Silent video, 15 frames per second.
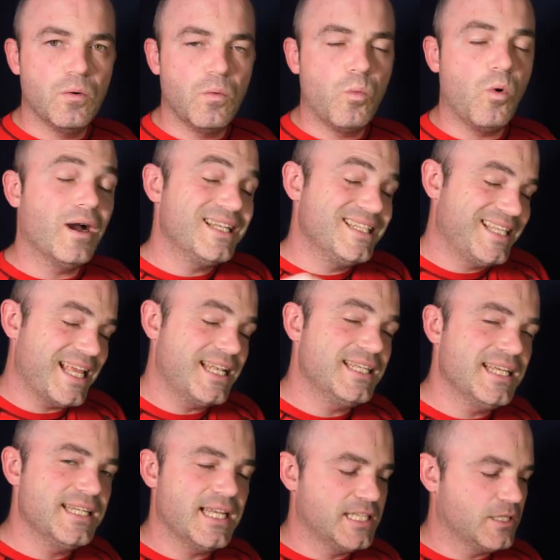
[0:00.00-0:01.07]
what I then
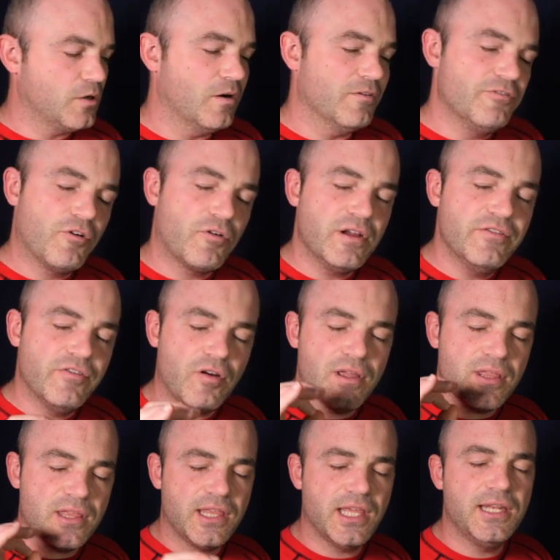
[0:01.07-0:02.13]
did is I got a very
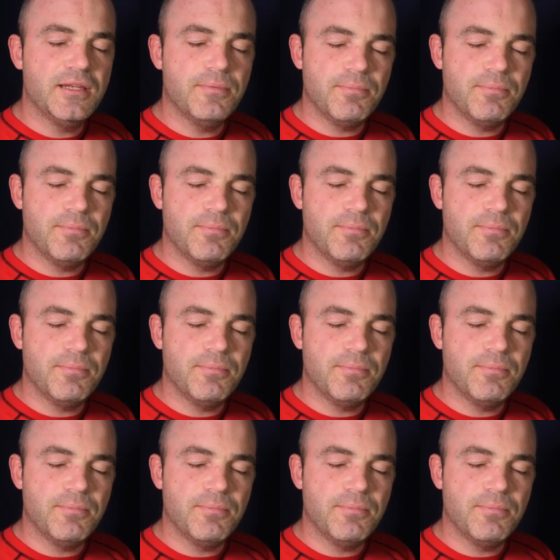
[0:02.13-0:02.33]
thin